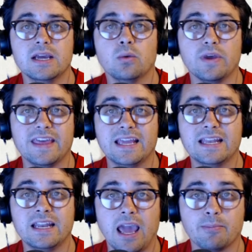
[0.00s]

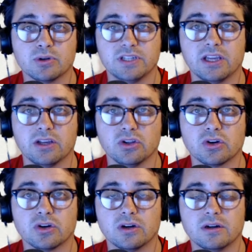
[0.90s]
within a
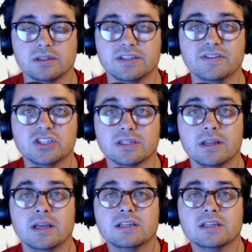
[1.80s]
particular division.